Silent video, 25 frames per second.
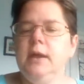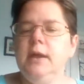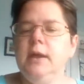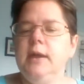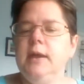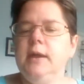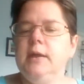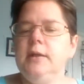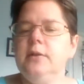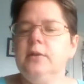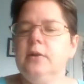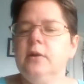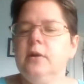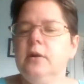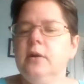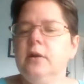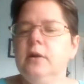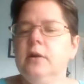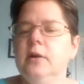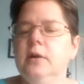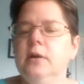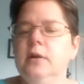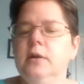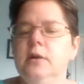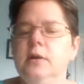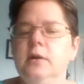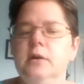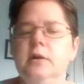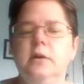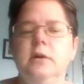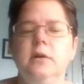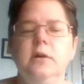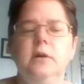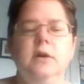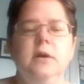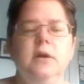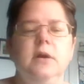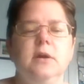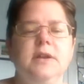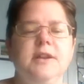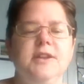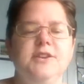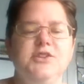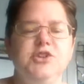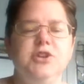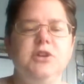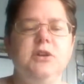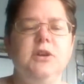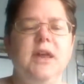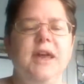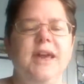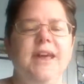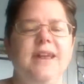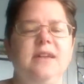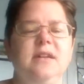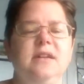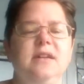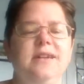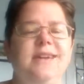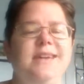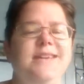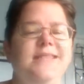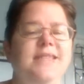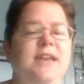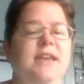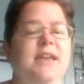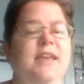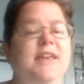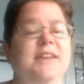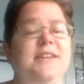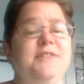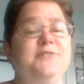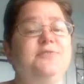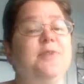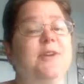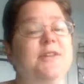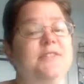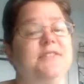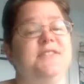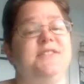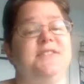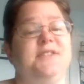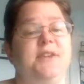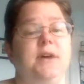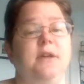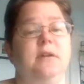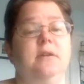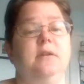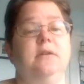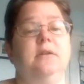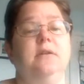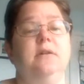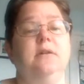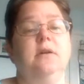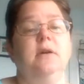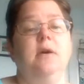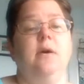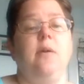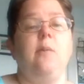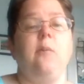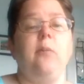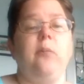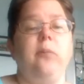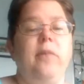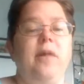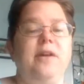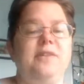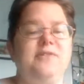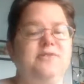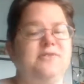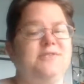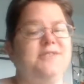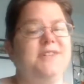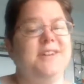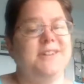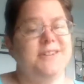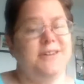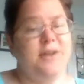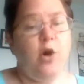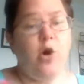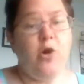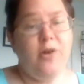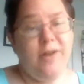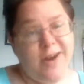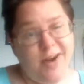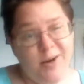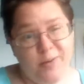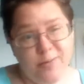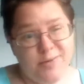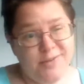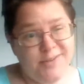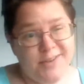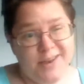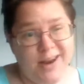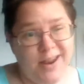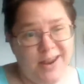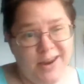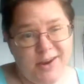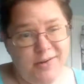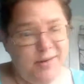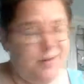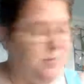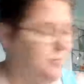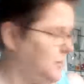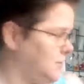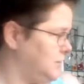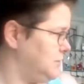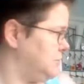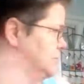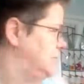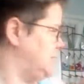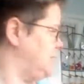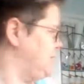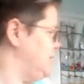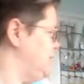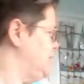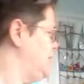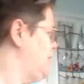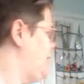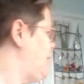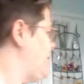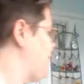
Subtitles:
in our kitchen, and it is right in the sun. So it's not 100% accurate, but whatever.